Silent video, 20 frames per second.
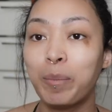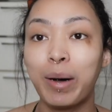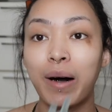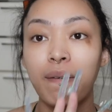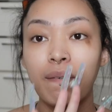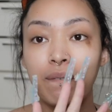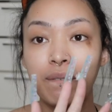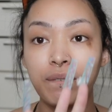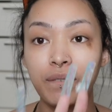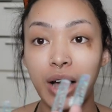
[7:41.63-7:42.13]

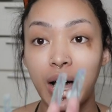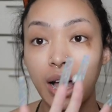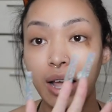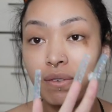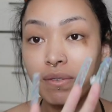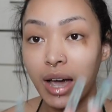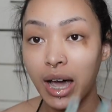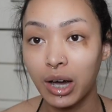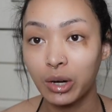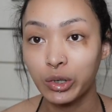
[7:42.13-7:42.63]
about
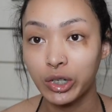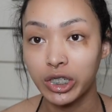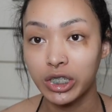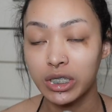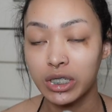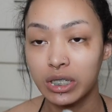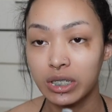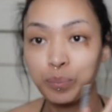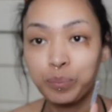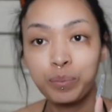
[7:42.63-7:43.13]
five
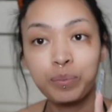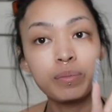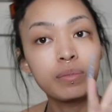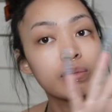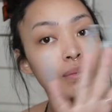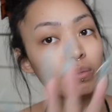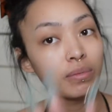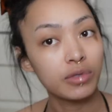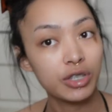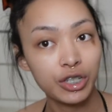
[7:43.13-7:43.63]
hours
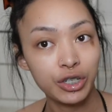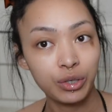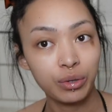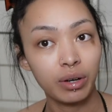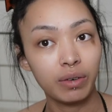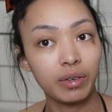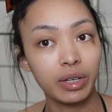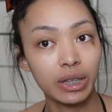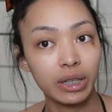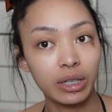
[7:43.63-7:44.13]
to do
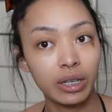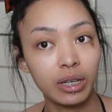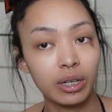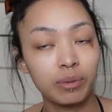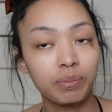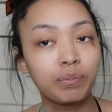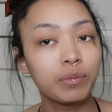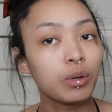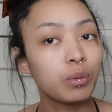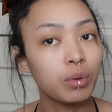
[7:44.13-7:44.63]
everything,
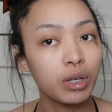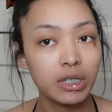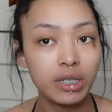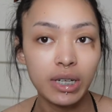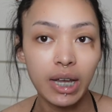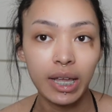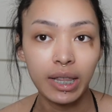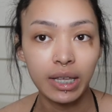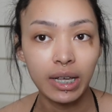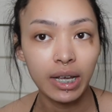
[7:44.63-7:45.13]
which
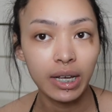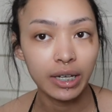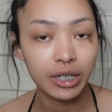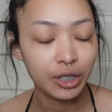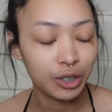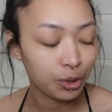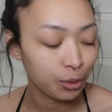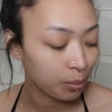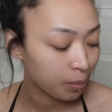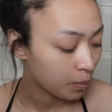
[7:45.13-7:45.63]
I think I can
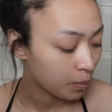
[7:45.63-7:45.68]
do.